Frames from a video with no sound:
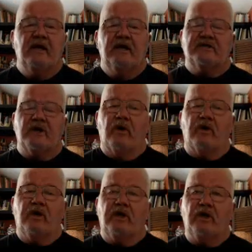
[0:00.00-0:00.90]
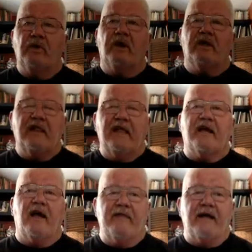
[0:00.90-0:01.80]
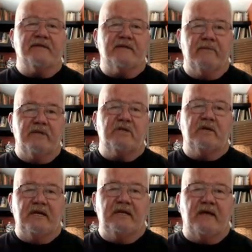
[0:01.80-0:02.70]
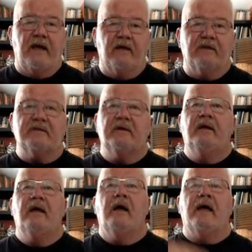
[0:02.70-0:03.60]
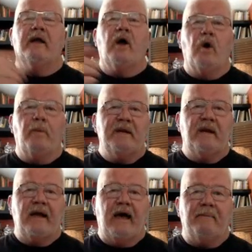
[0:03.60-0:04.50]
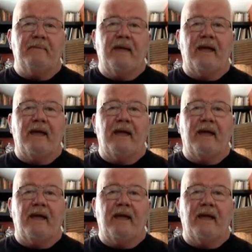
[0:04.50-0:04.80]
So you will click on that submission details and open it up.